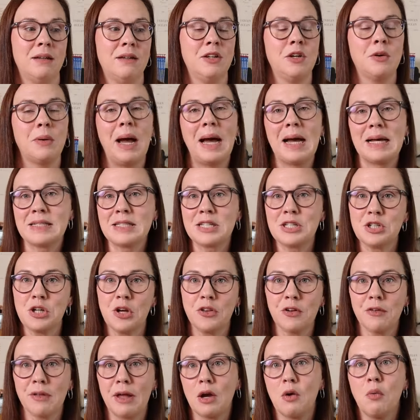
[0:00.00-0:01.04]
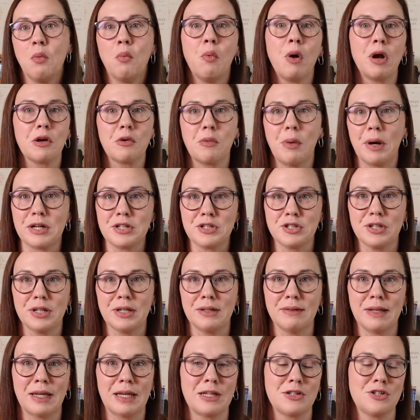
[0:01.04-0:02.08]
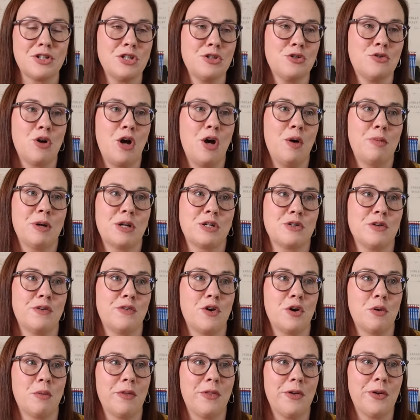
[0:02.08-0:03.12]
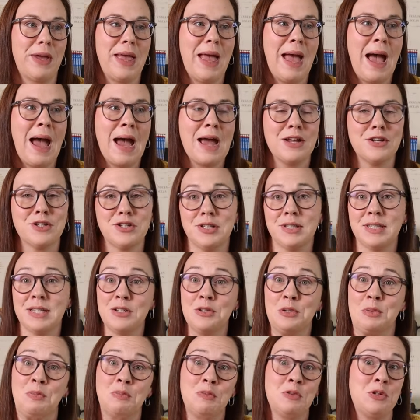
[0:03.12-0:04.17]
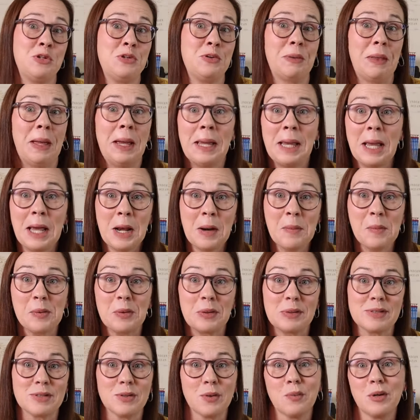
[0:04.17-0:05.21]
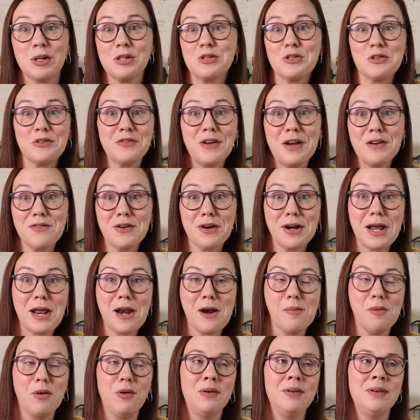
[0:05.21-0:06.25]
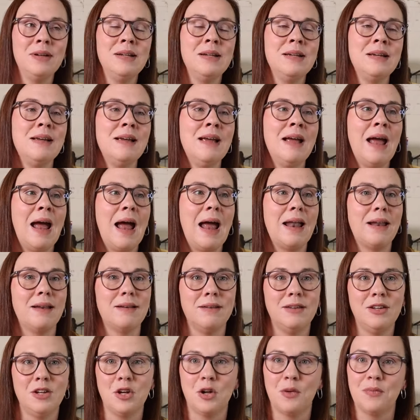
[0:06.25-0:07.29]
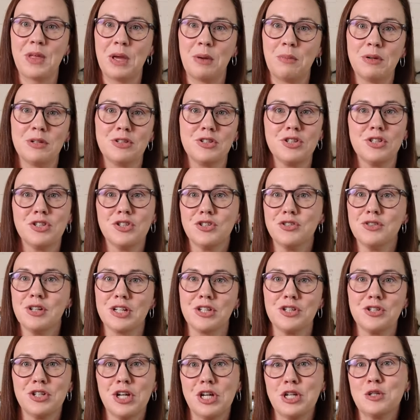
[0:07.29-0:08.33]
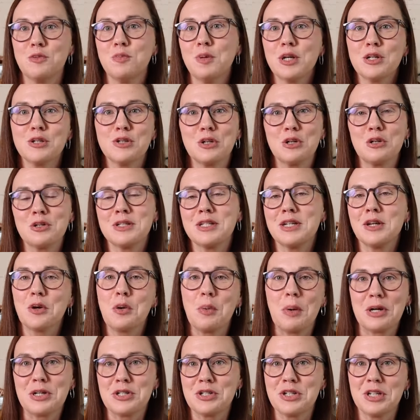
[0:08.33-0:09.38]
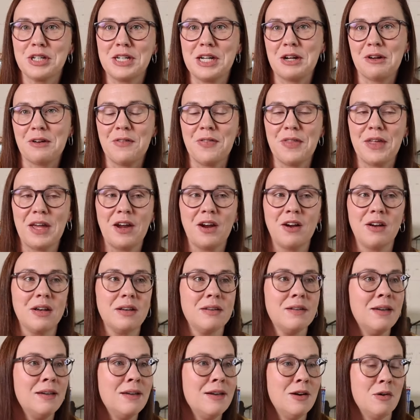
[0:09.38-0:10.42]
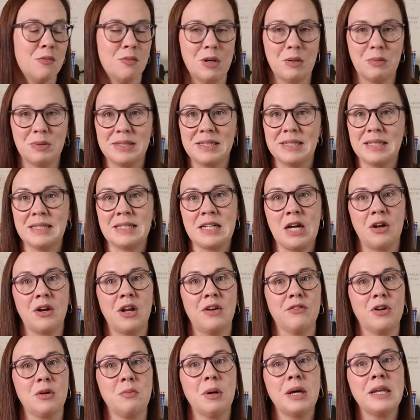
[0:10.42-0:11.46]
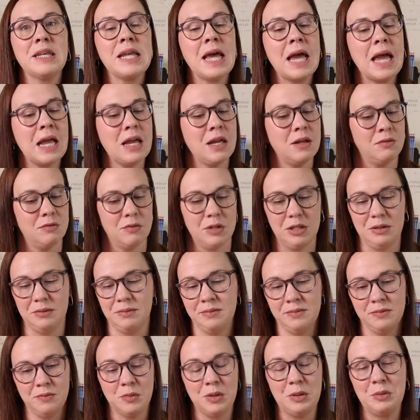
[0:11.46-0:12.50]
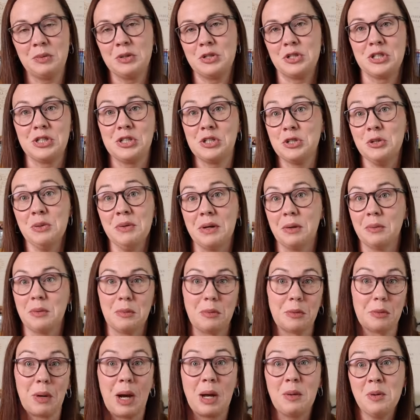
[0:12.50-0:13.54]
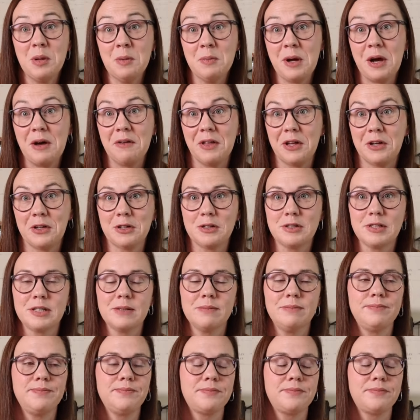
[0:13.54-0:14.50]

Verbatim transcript: you know, ask each other like one question. Like she'd draw a picture of her with her cat and she'd say, do you like animals or what's your favorite animal? And, you know, they would just exchange pictures and a question here and there. And we would sit down every Monday and we, we would just do that. We would write pen pal letters.